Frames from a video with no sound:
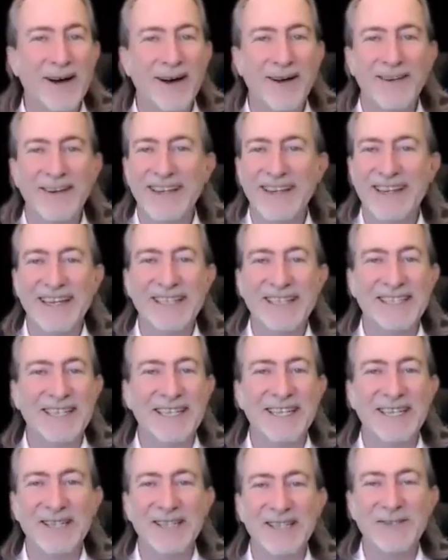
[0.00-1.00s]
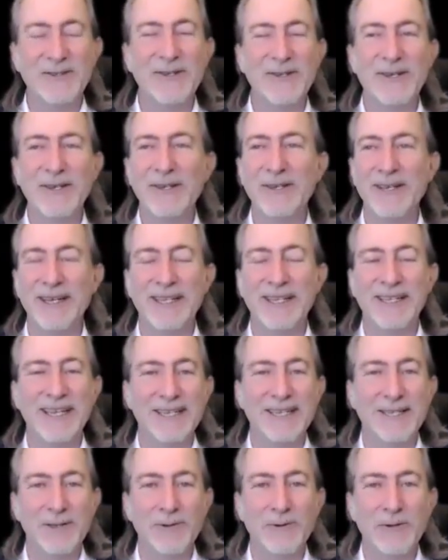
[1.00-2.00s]
how things can get triggered like
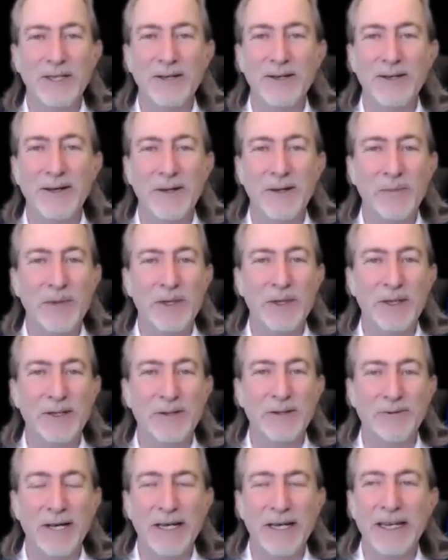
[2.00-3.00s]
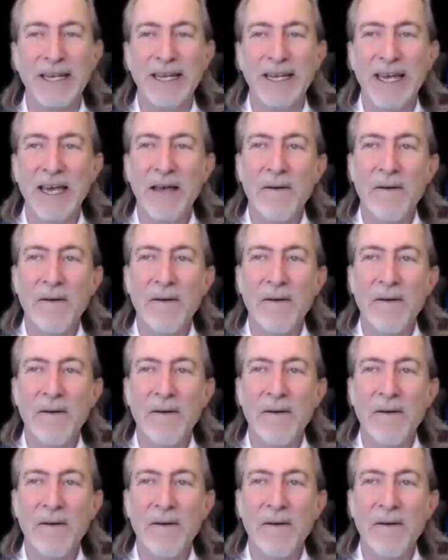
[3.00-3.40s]
that. So serendipitous, right?